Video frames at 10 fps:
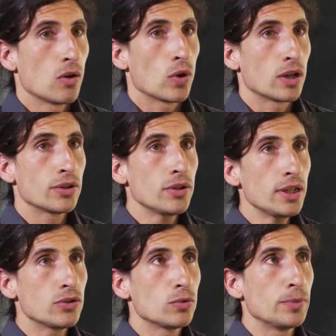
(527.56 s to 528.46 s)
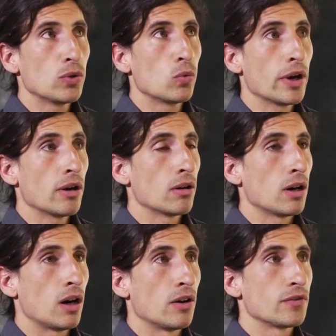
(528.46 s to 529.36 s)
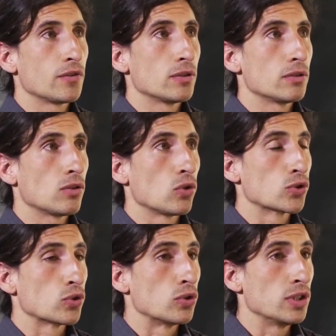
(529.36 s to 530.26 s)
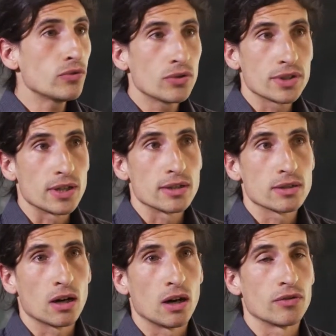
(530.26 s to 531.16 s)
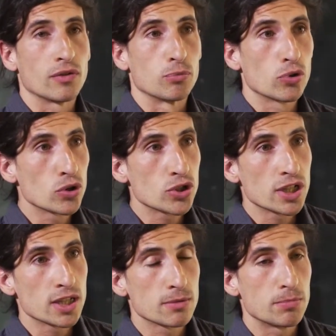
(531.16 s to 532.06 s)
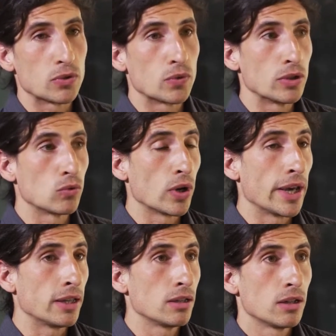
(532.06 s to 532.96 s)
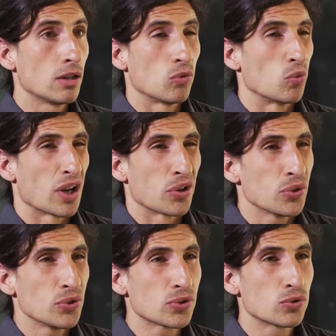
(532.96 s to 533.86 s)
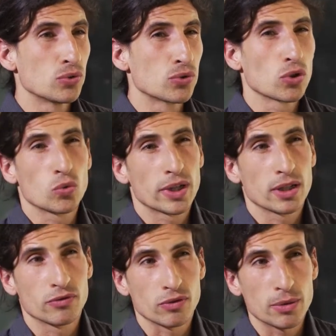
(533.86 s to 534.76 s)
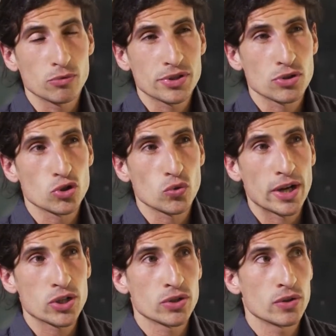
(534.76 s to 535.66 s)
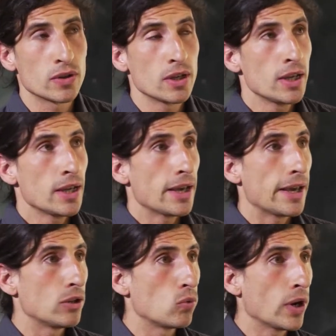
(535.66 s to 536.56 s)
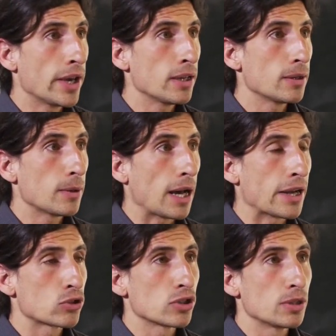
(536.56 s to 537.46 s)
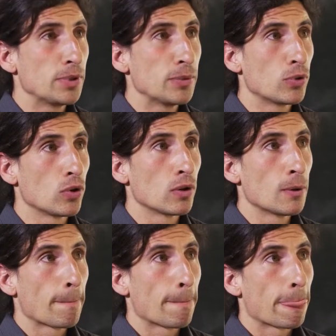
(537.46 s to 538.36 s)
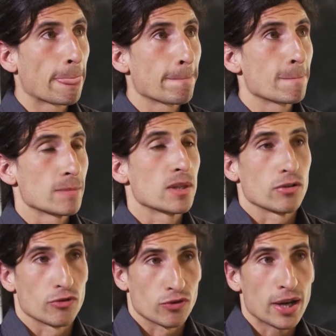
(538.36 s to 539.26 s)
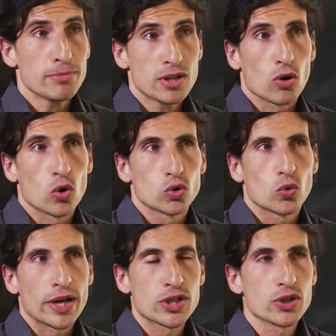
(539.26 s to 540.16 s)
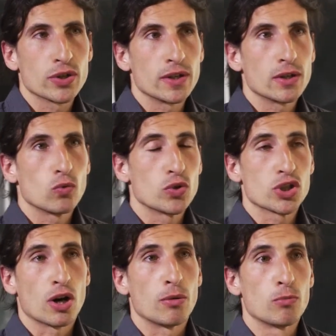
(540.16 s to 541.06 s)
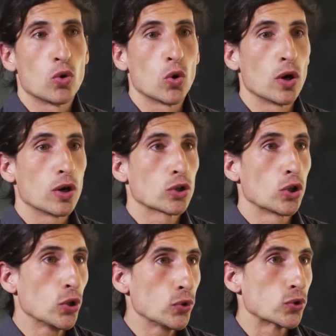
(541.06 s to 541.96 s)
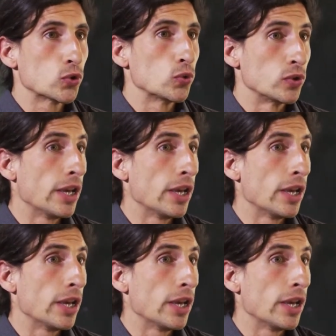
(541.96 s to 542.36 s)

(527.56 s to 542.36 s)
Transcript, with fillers: well, you need to be aware of also the differences of approaches between the way we are used to so quickly frame research question and the way actually people frame their own question which are more close to